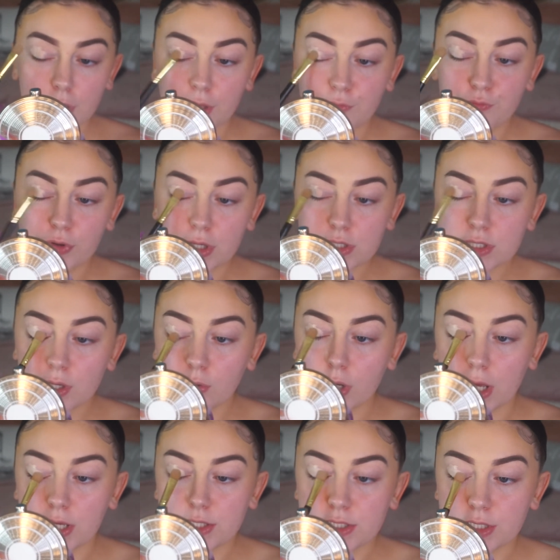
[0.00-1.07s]
It feels so
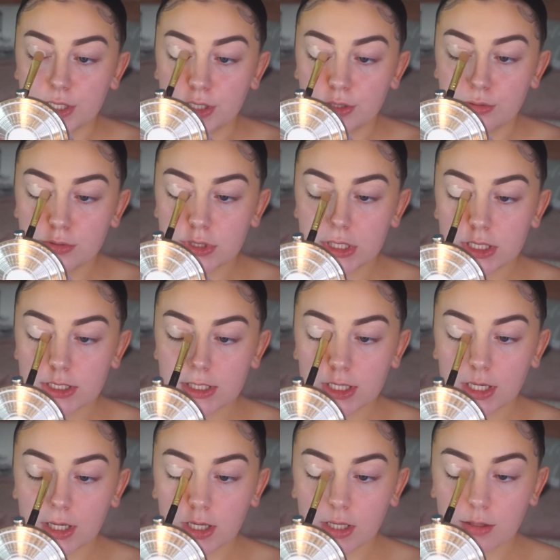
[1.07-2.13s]
nice to use this
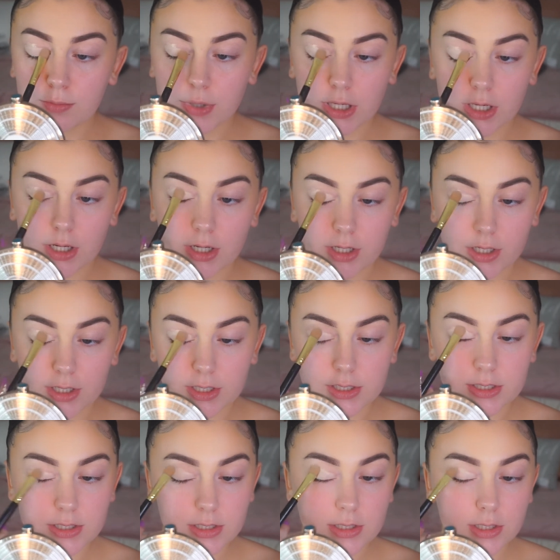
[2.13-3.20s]
again
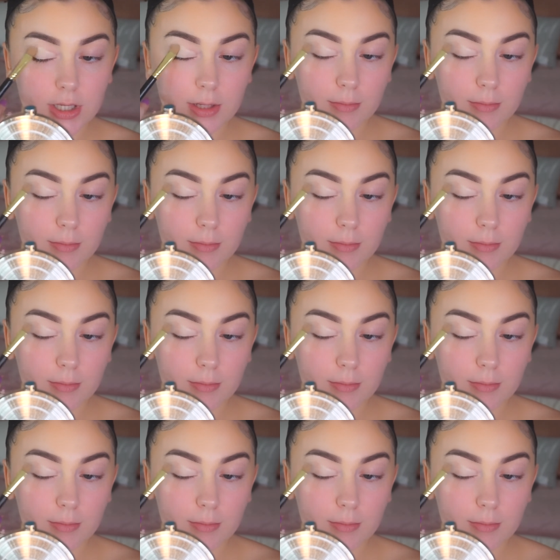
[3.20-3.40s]
because